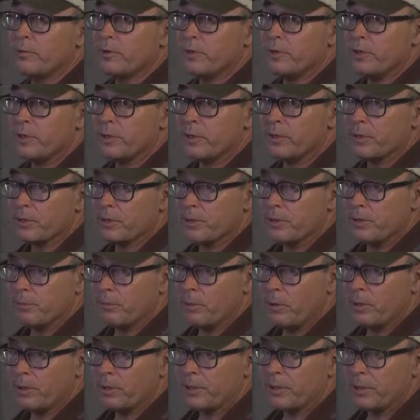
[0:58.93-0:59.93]
for years in
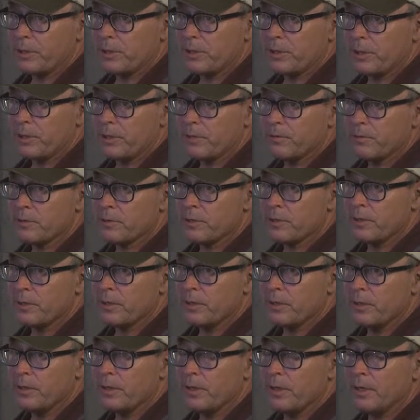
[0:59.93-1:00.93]
broadcast television,
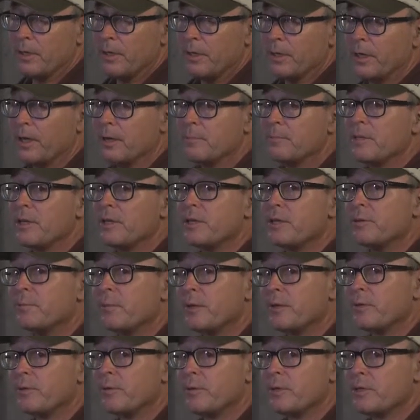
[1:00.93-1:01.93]
and I'm taking my
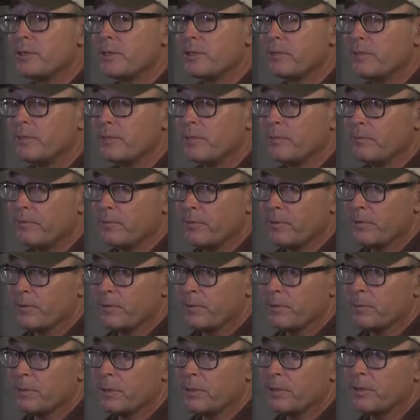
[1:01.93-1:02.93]
creativity further
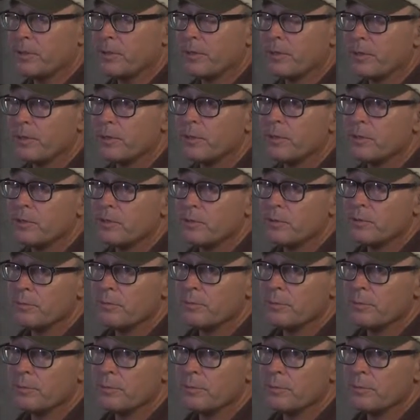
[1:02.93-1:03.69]
by turning it into a